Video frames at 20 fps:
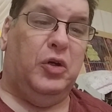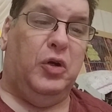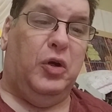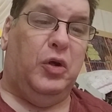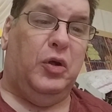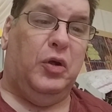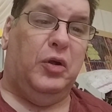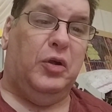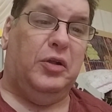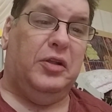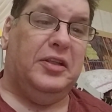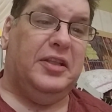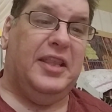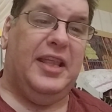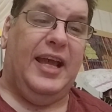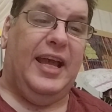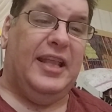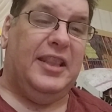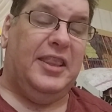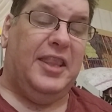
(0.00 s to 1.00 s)
all
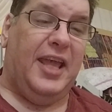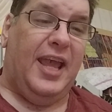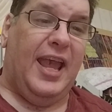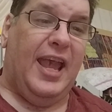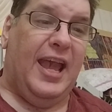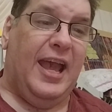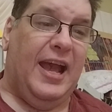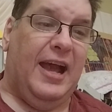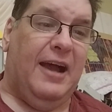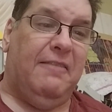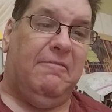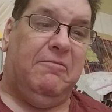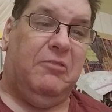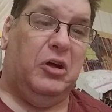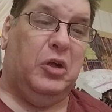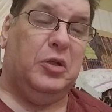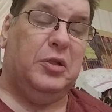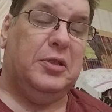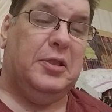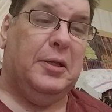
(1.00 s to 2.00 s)
that they have,
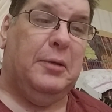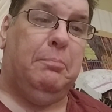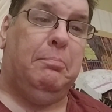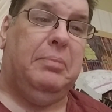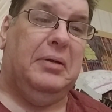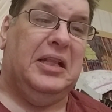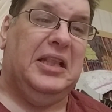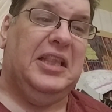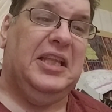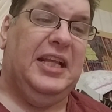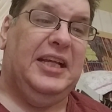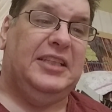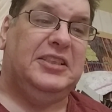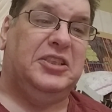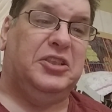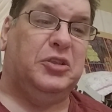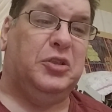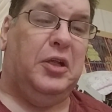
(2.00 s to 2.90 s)
all the police,